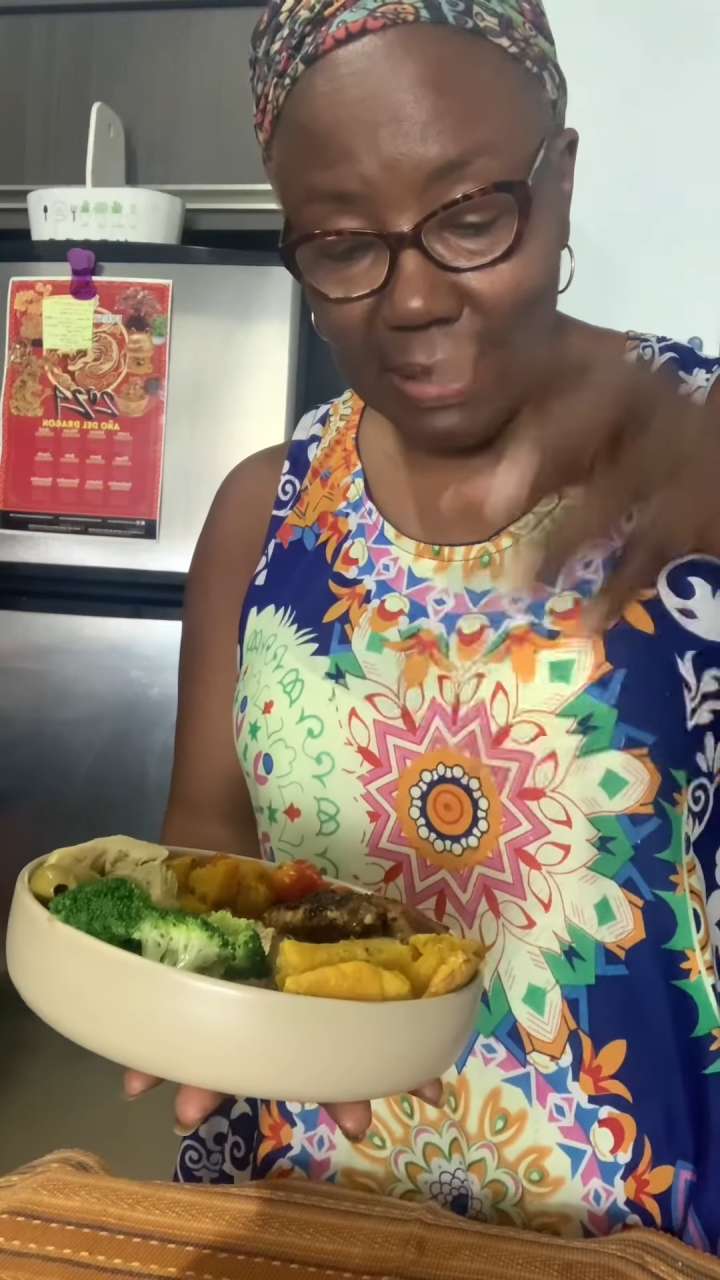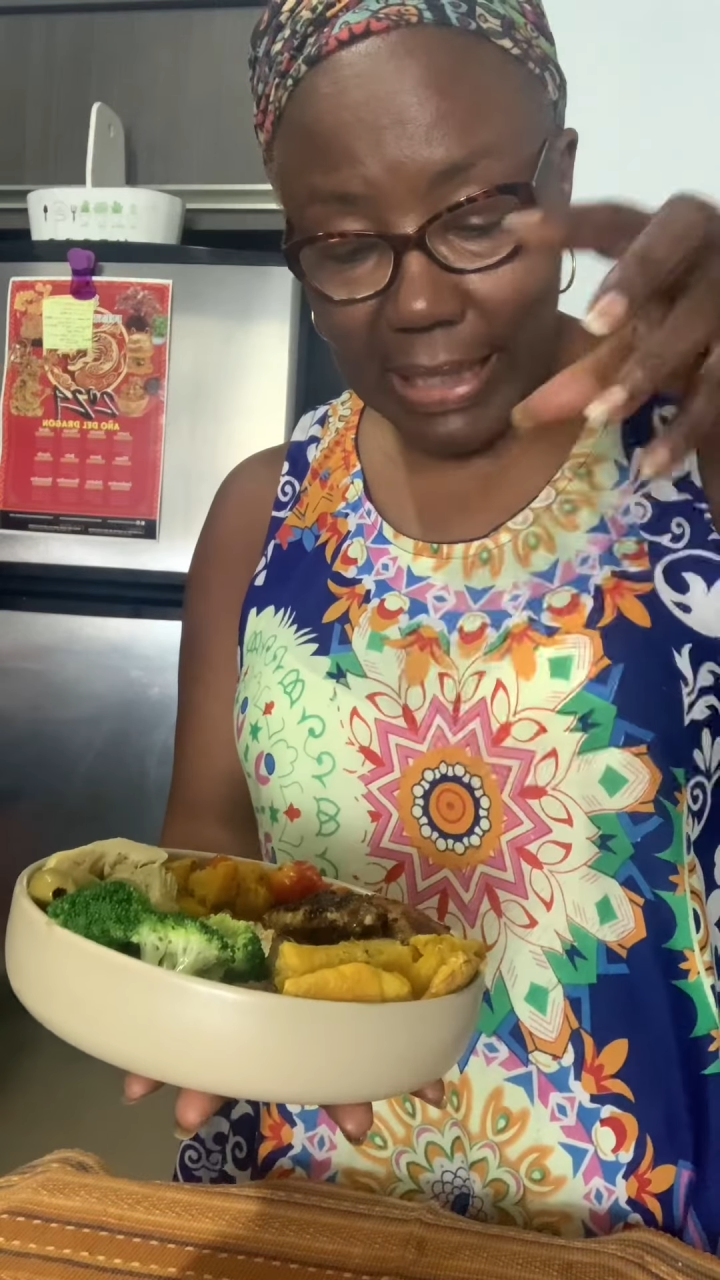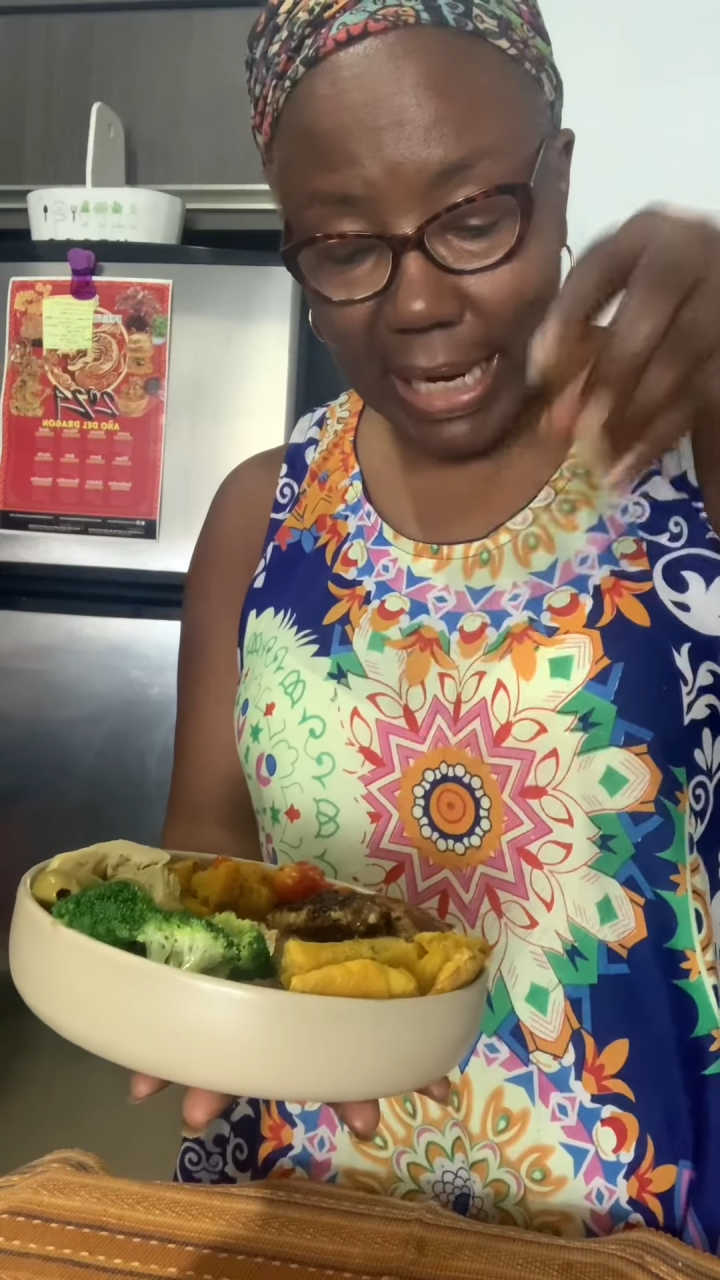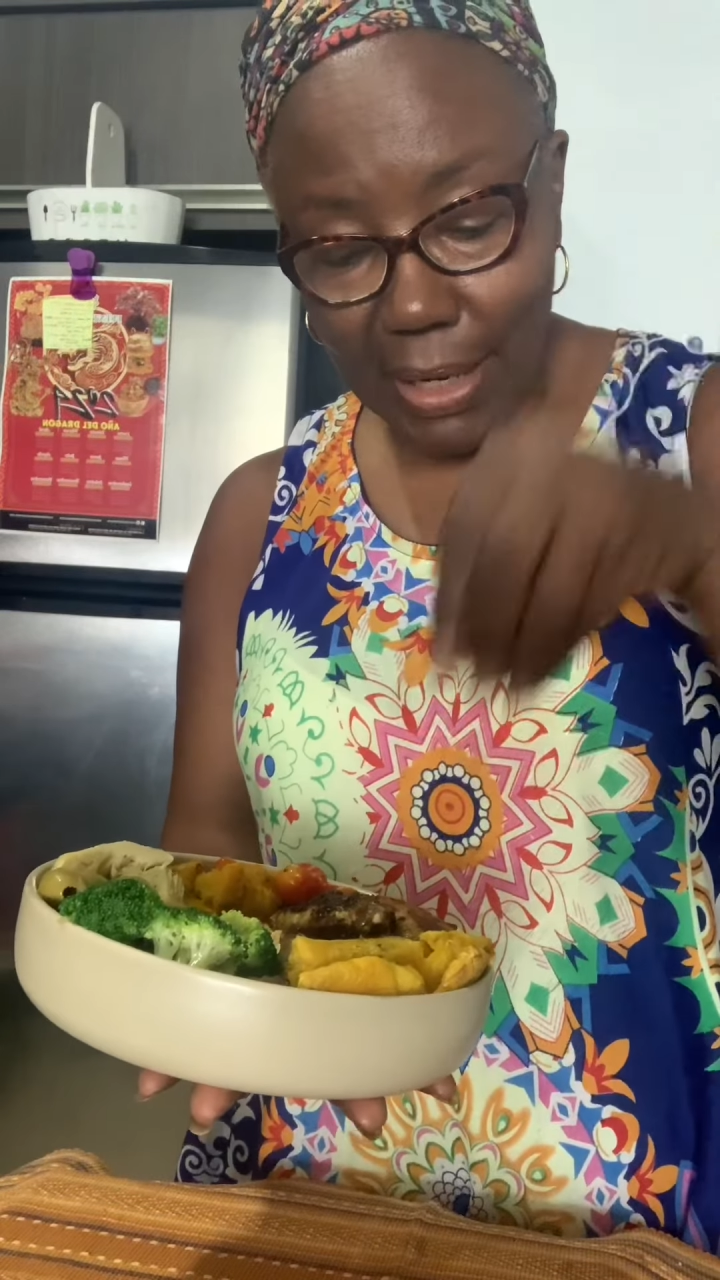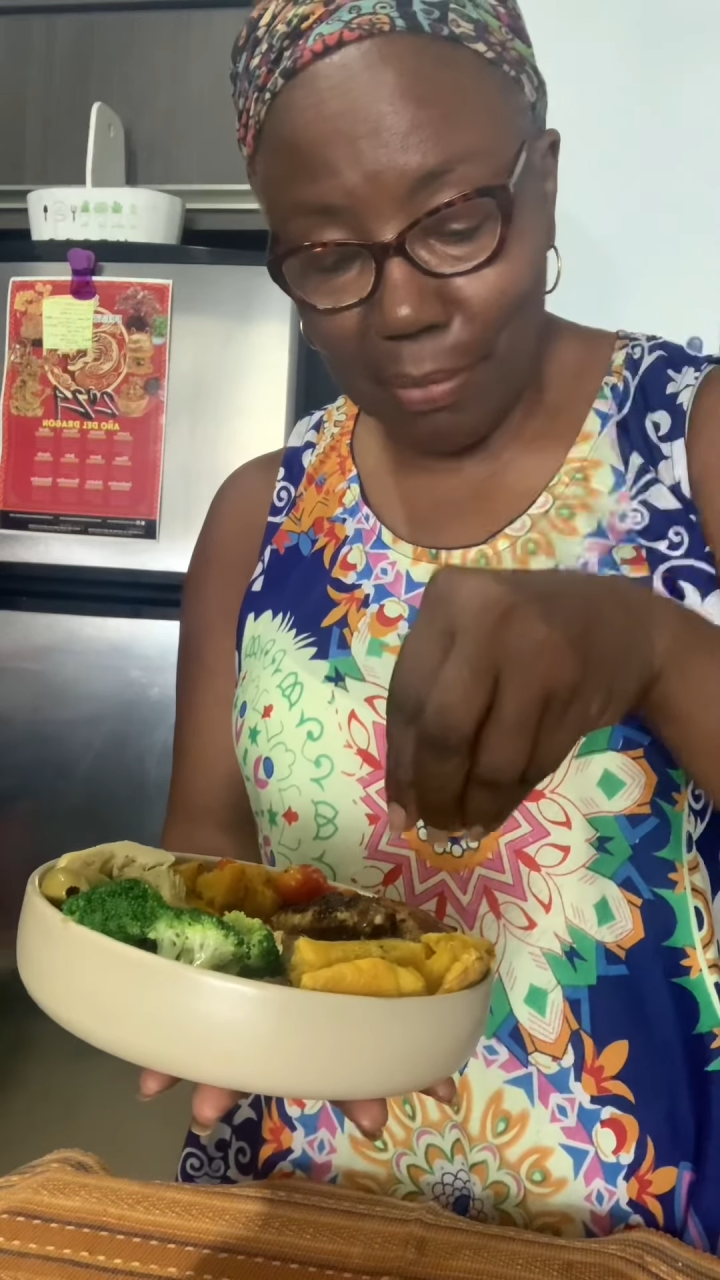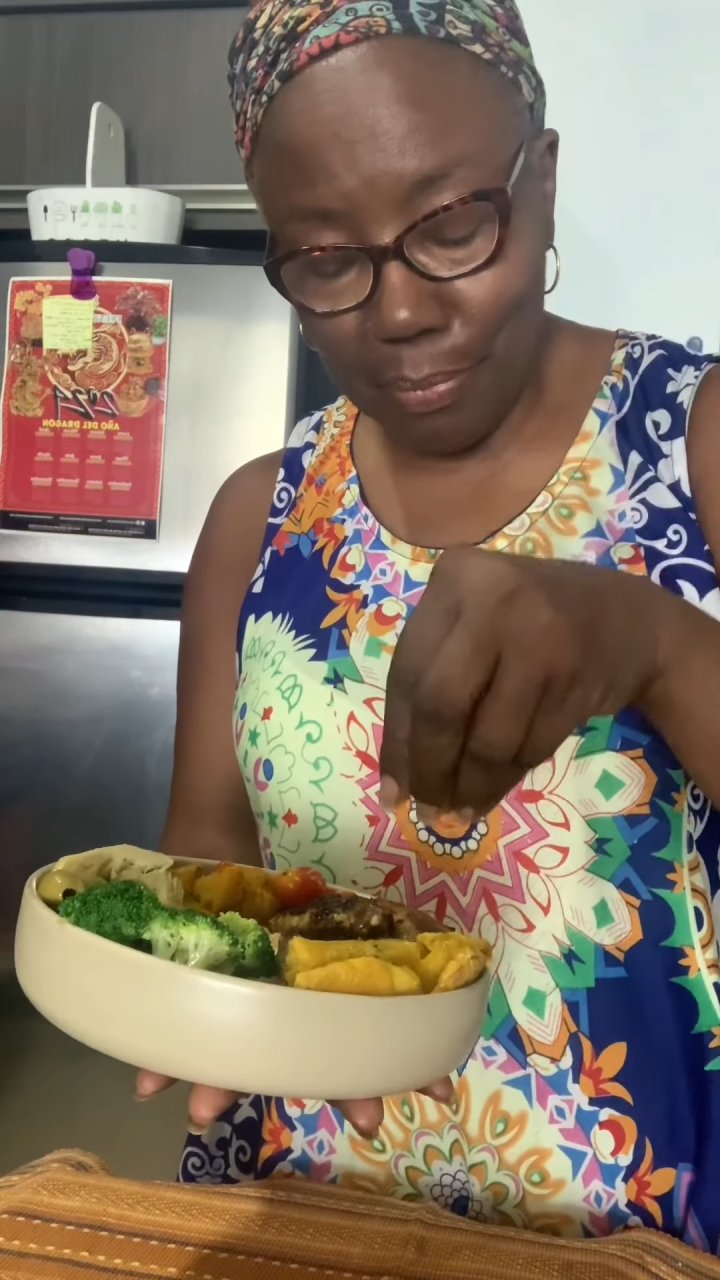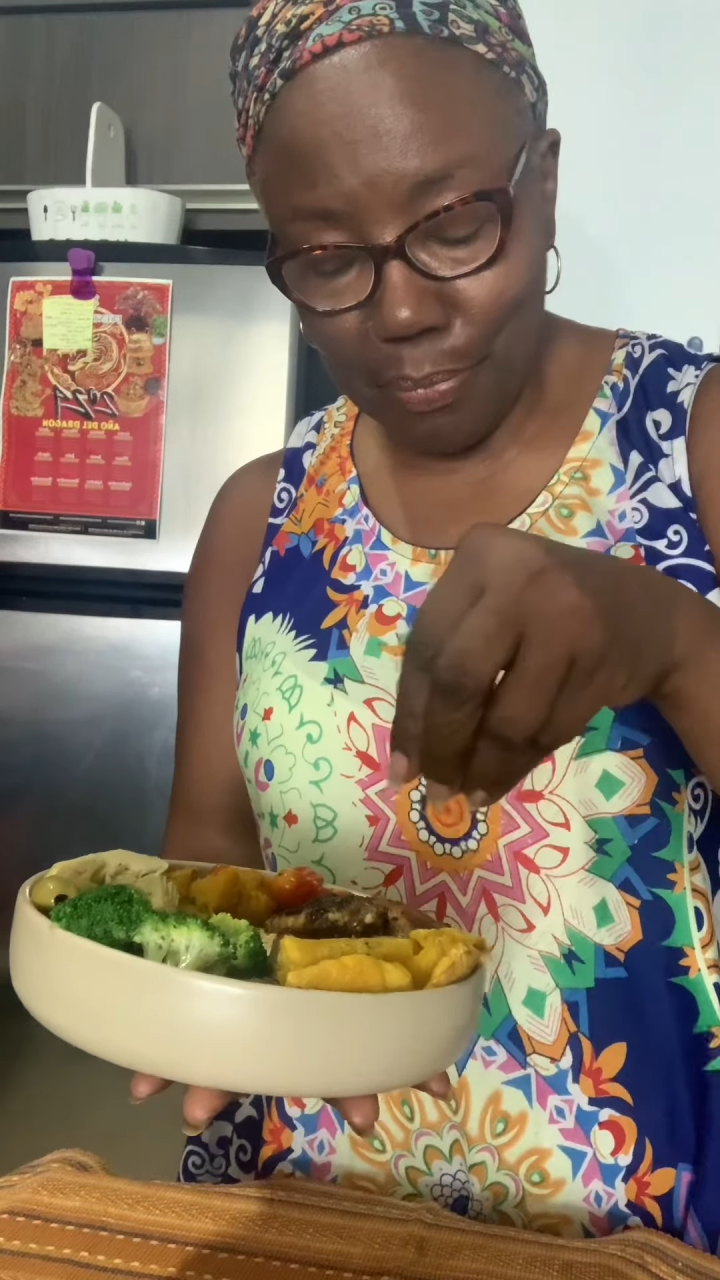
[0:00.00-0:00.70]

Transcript: kind of